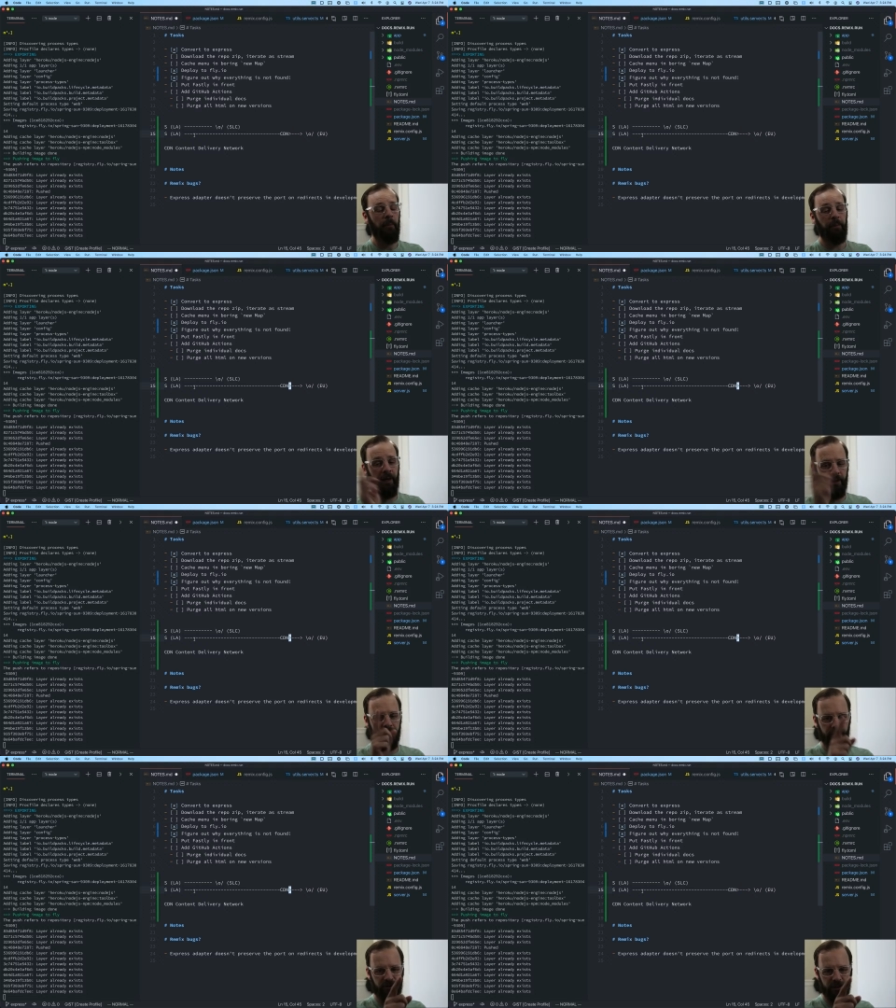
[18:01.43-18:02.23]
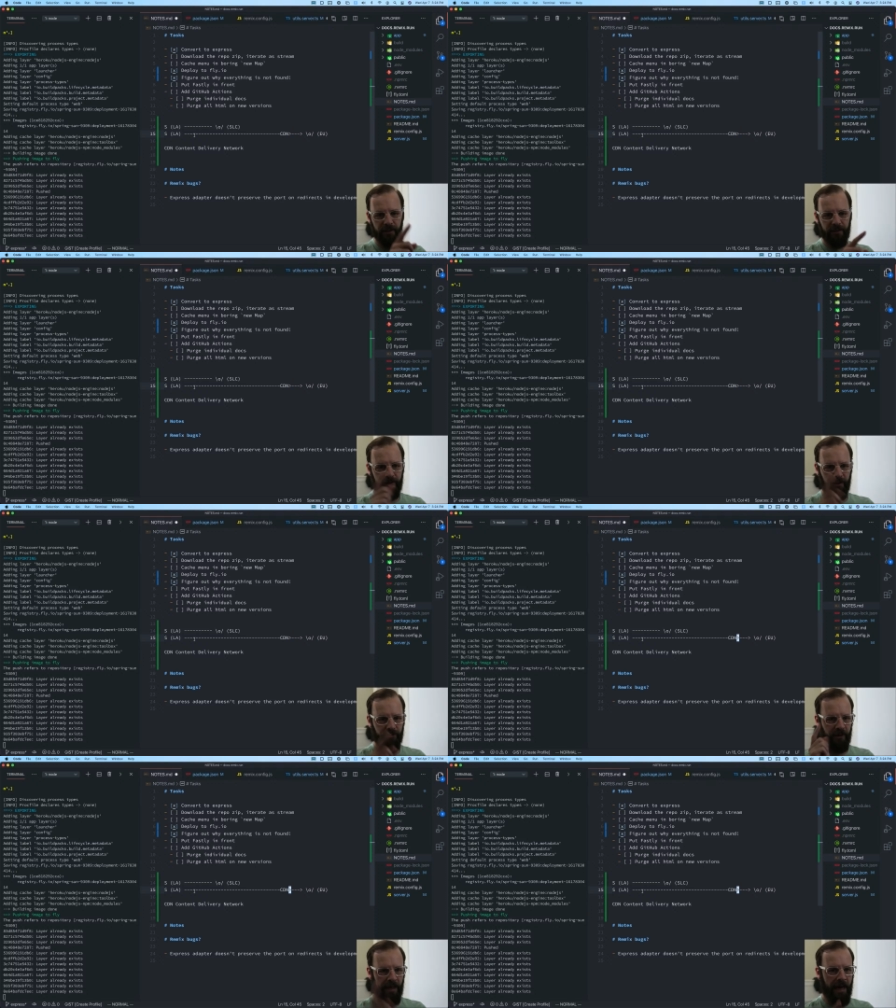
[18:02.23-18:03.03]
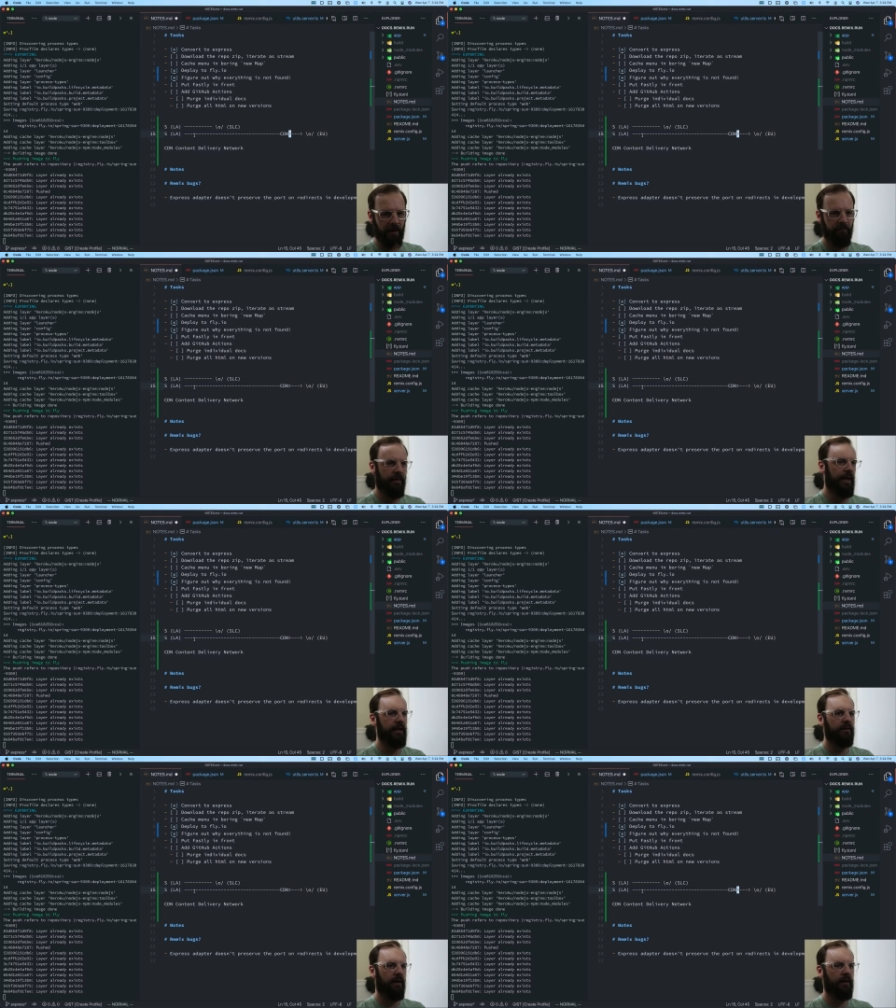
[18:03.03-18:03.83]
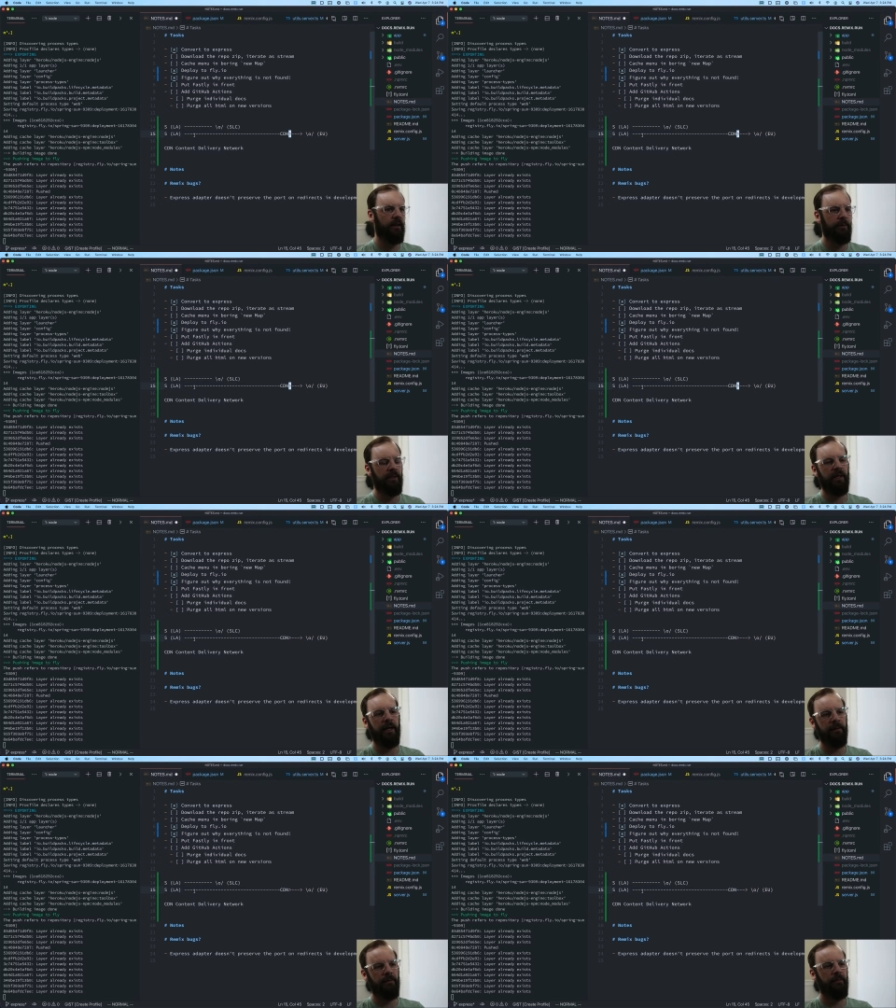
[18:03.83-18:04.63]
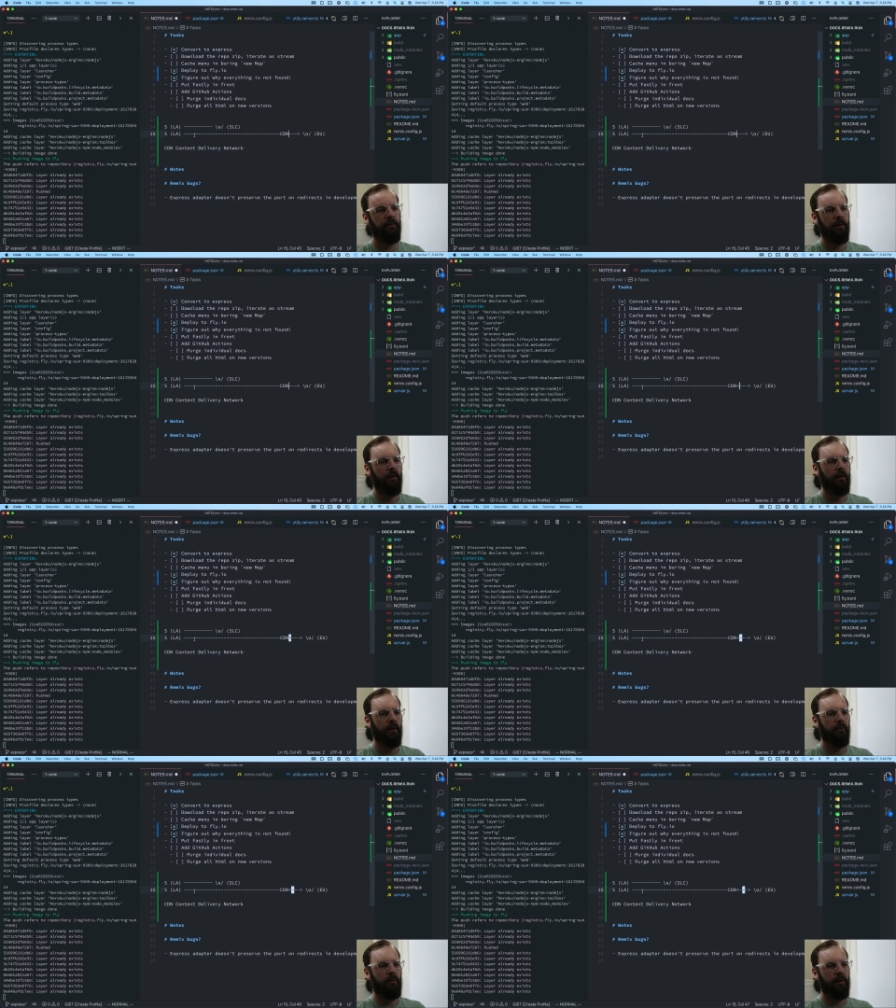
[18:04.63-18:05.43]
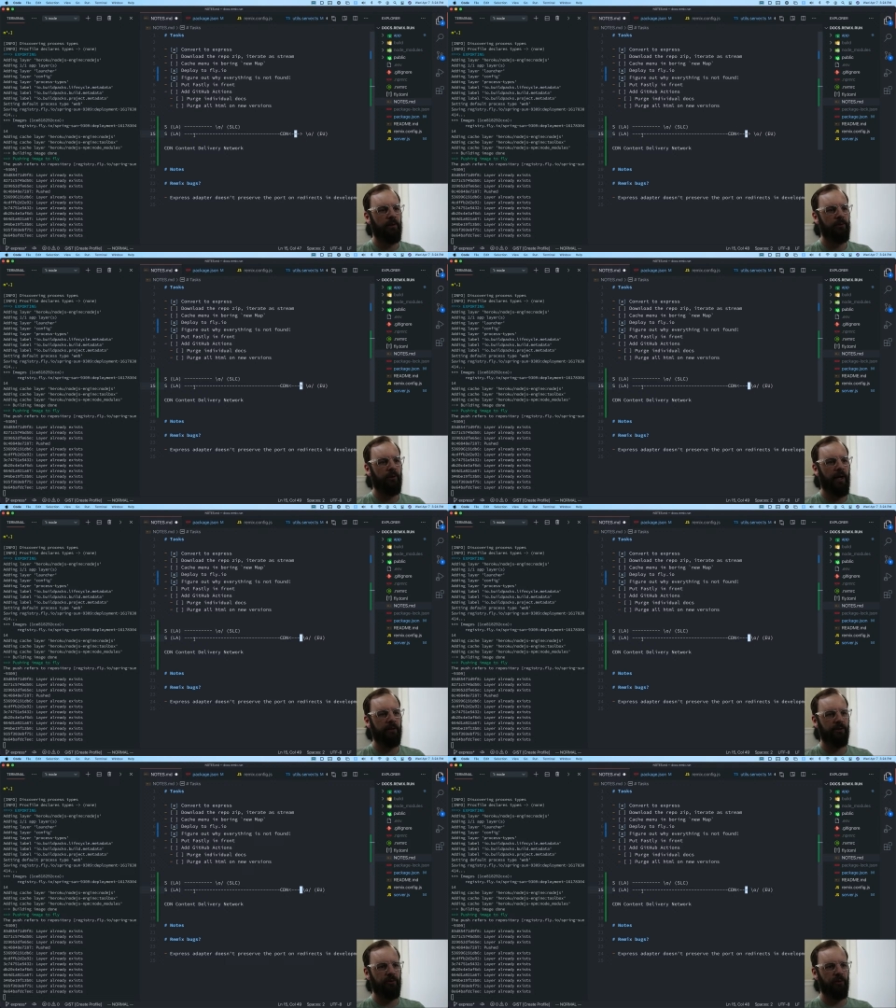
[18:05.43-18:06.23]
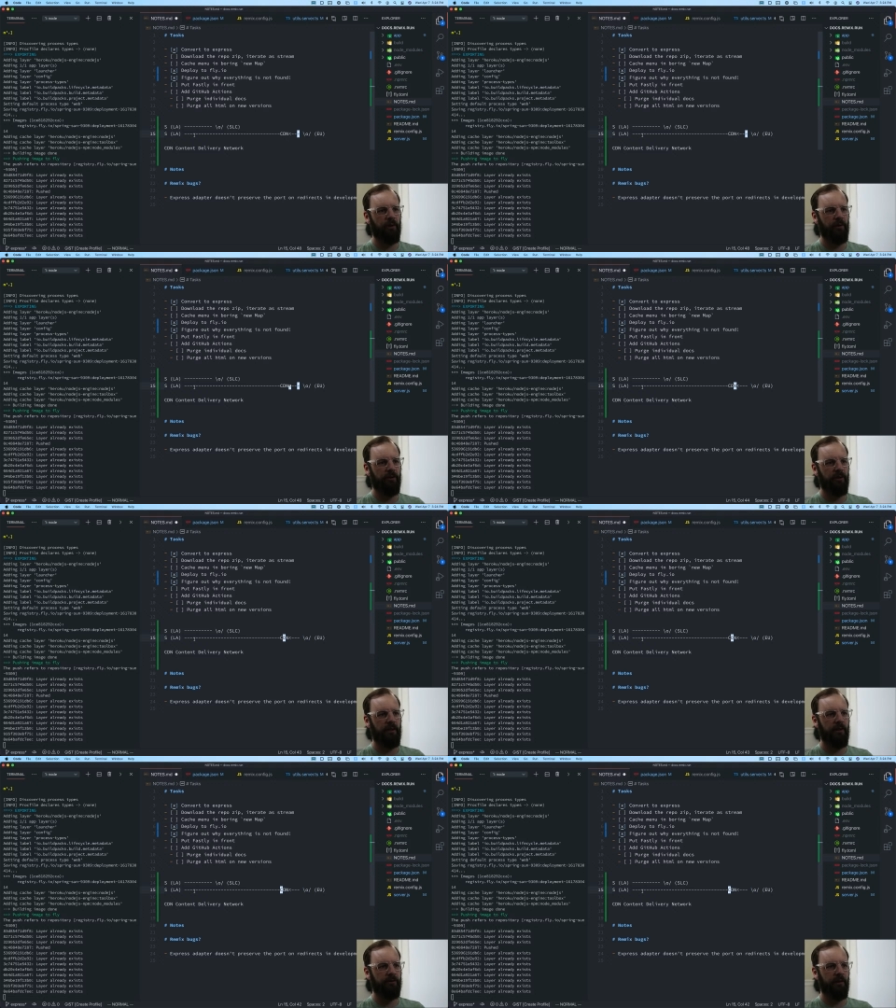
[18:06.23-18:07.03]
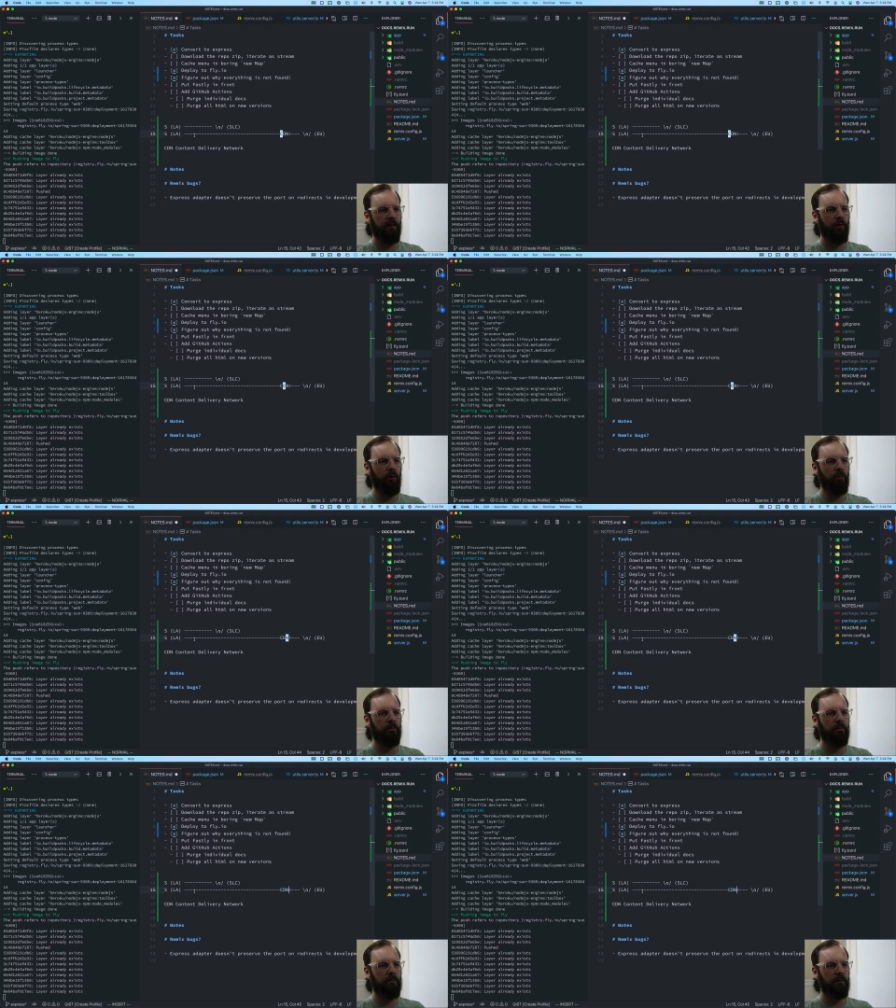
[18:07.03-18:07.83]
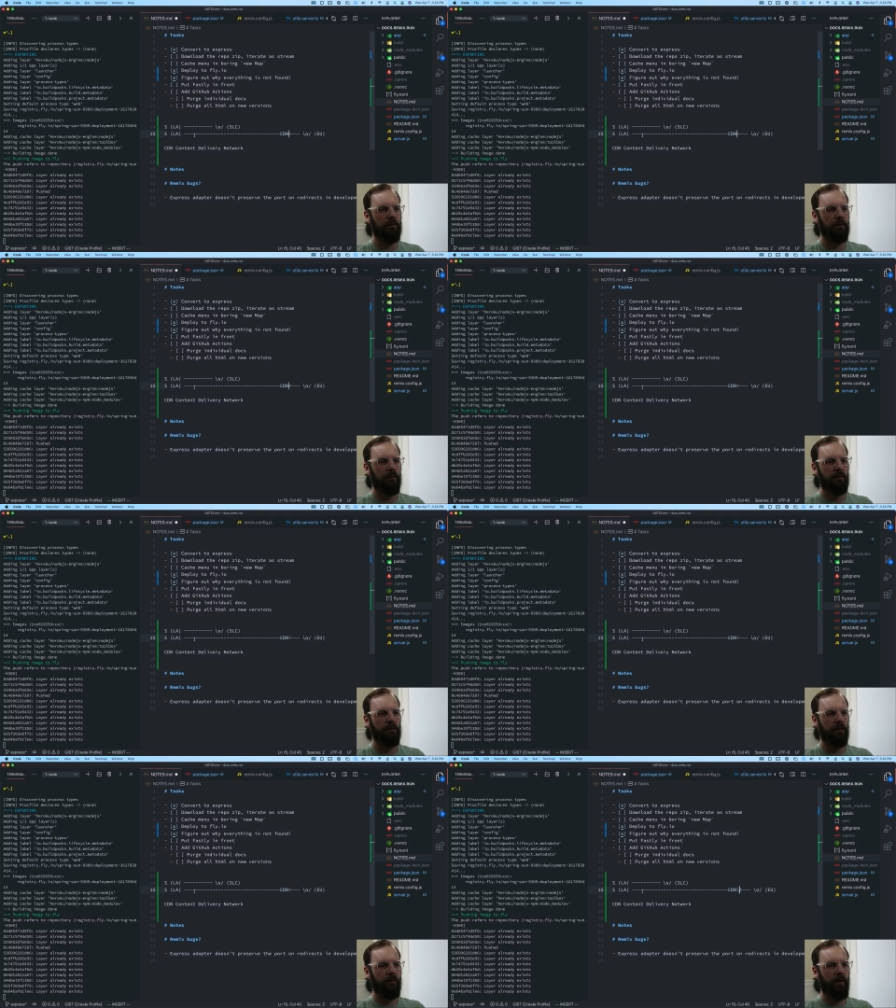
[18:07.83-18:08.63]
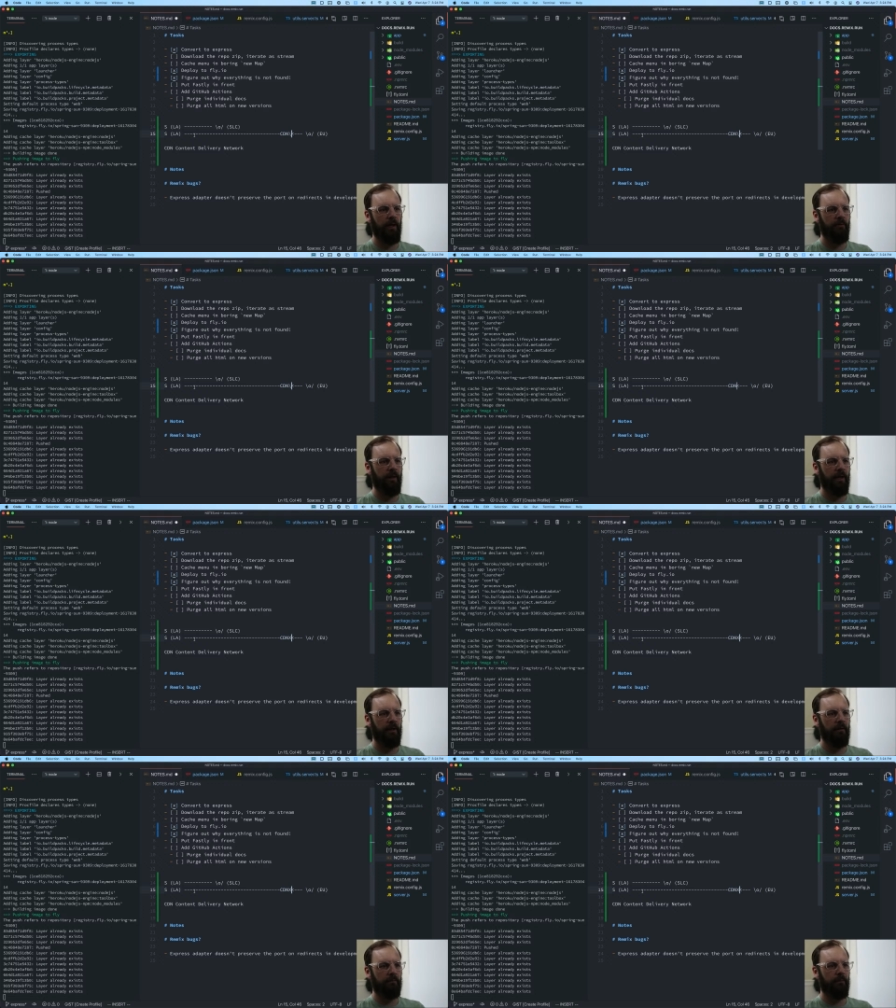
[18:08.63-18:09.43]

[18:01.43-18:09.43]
But if the CDN doesn't have that document yet, when the user asks for it, the CDN is like, oh, I don't have that.